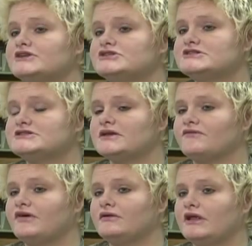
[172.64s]
I just
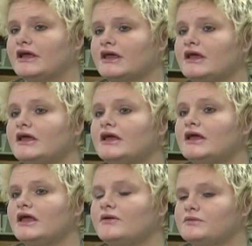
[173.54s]
felt like
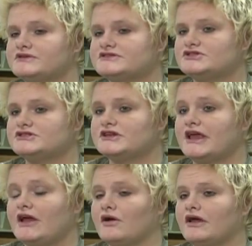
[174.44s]
it was just a
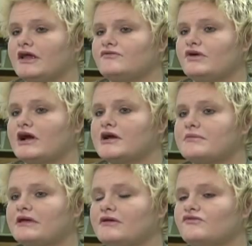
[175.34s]
caring
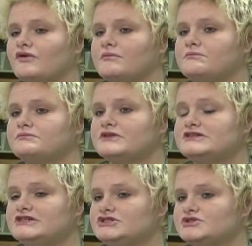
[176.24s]
environment from the
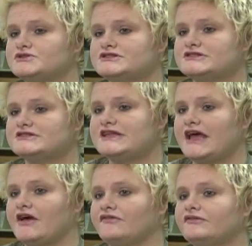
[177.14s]
teachers, the
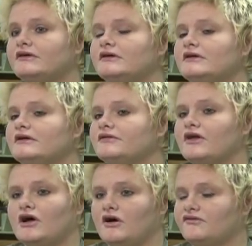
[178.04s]
staff,
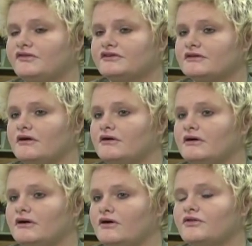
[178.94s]
the office, all,
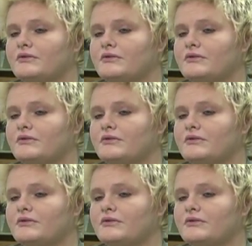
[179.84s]
all the